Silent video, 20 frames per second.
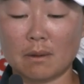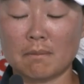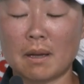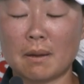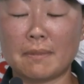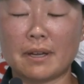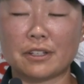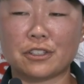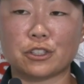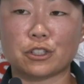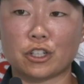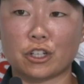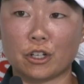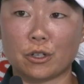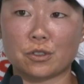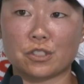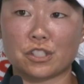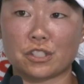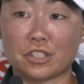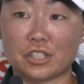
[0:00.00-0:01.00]
mental
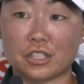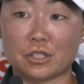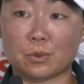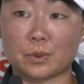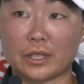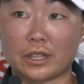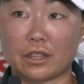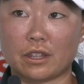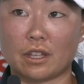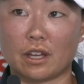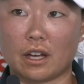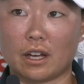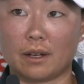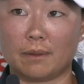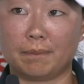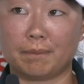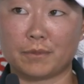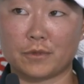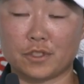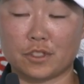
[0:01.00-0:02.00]
coach. She's with,
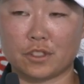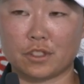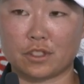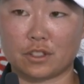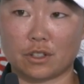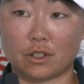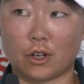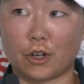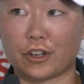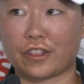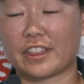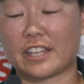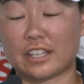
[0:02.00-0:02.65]
her